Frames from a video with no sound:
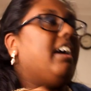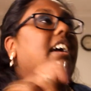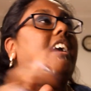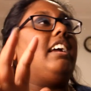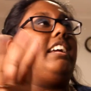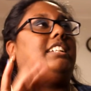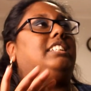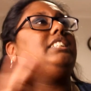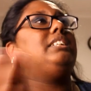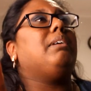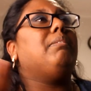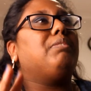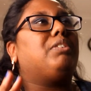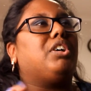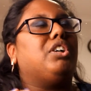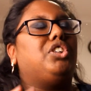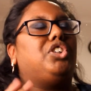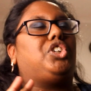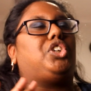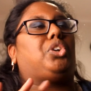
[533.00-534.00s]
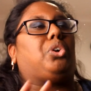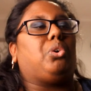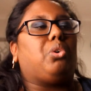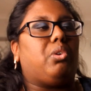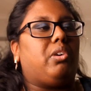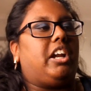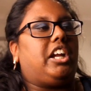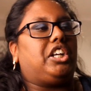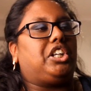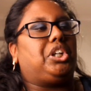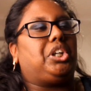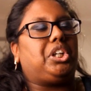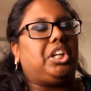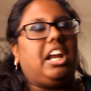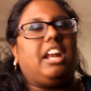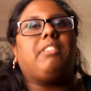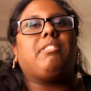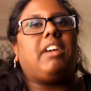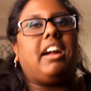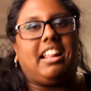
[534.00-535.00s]
it's some conjuring
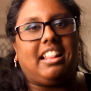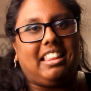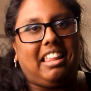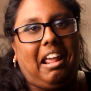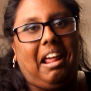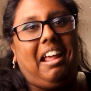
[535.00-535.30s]
shit right there.